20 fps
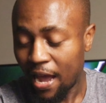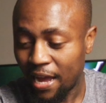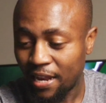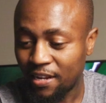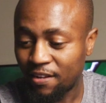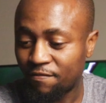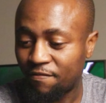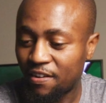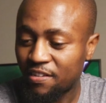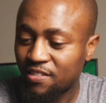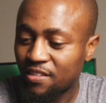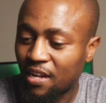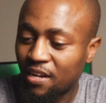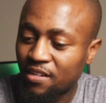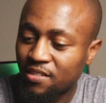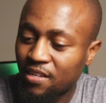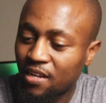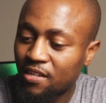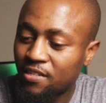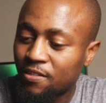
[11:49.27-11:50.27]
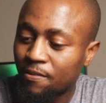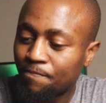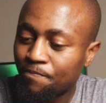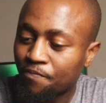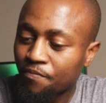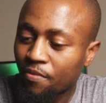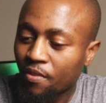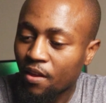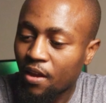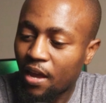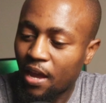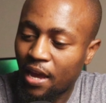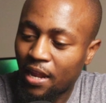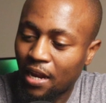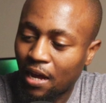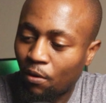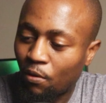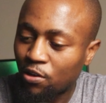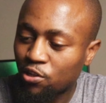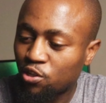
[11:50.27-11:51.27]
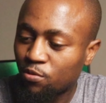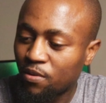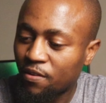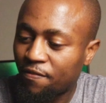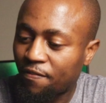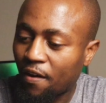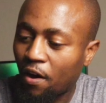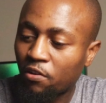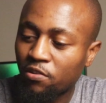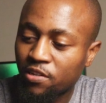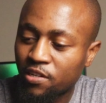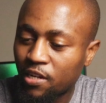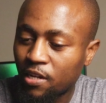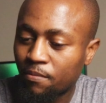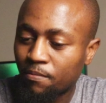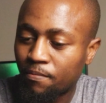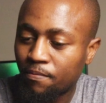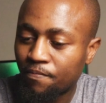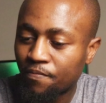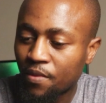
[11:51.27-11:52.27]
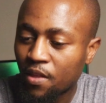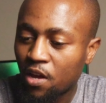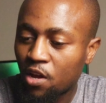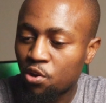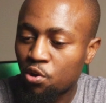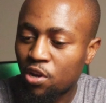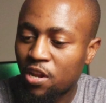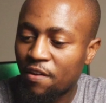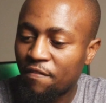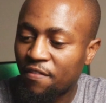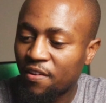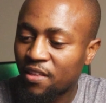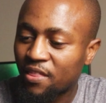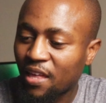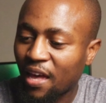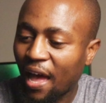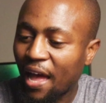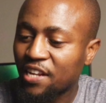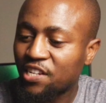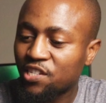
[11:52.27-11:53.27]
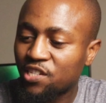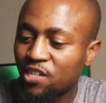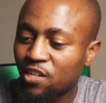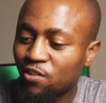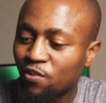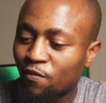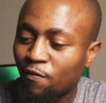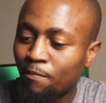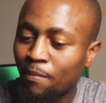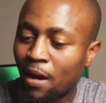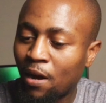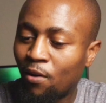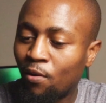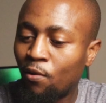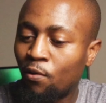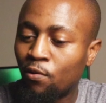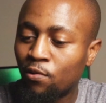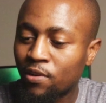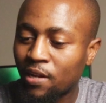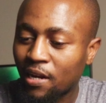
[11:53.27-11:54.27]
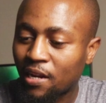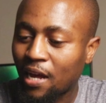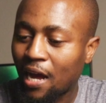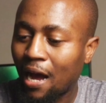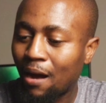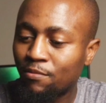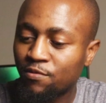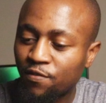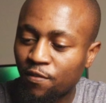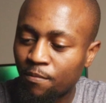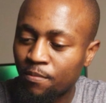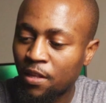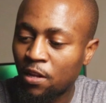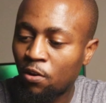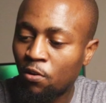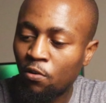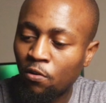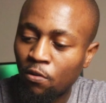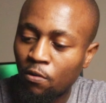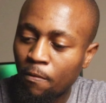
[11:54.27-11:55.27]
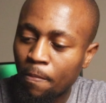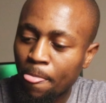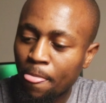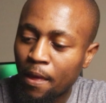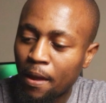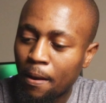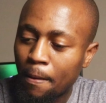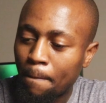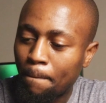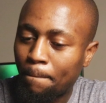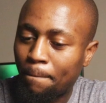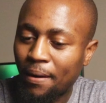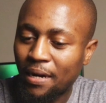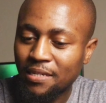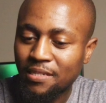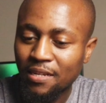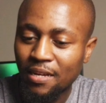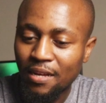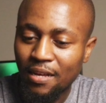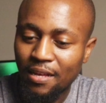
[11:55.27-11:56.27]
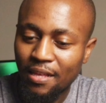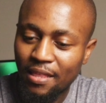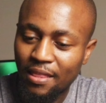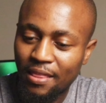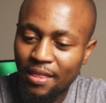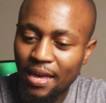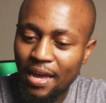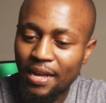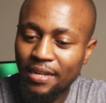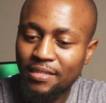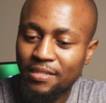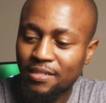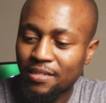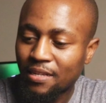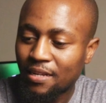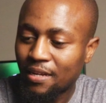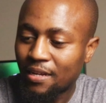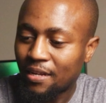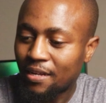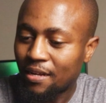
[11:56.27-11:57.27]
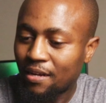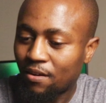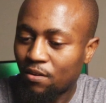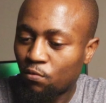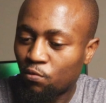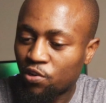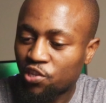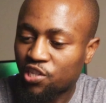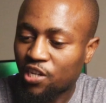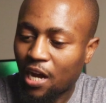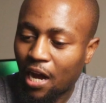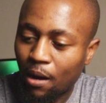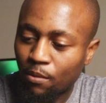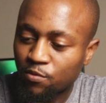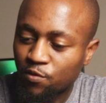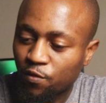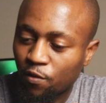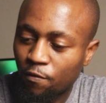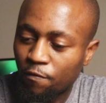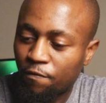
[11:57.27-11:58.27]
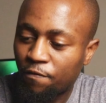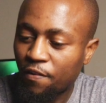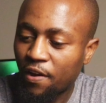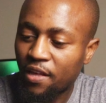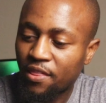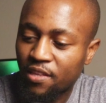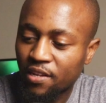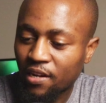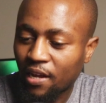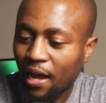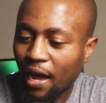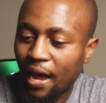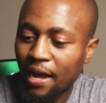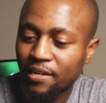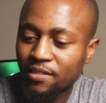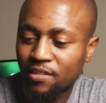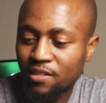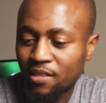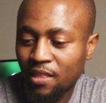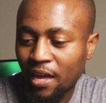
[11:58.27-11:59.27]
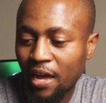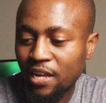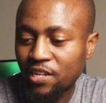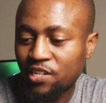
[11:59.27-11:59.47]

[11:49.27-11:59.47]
And in verse 9, he says, and I want to be found in him, not having the righteousness of my own that comes from the law, but that which comes from faith in Christ, the